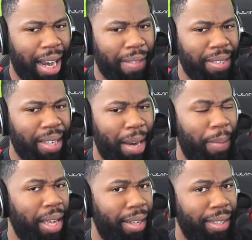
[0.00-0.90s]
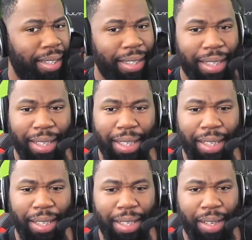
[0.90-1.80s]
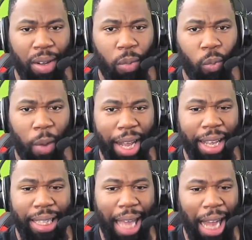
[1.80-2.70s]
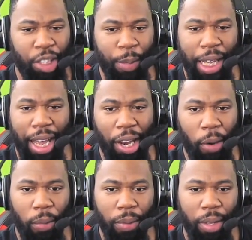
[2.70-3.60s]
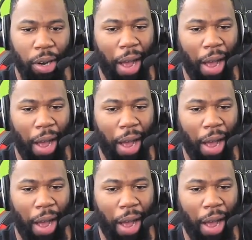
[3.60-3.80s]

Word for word: this is going to be? Wait, he dodged me? Hello? No, I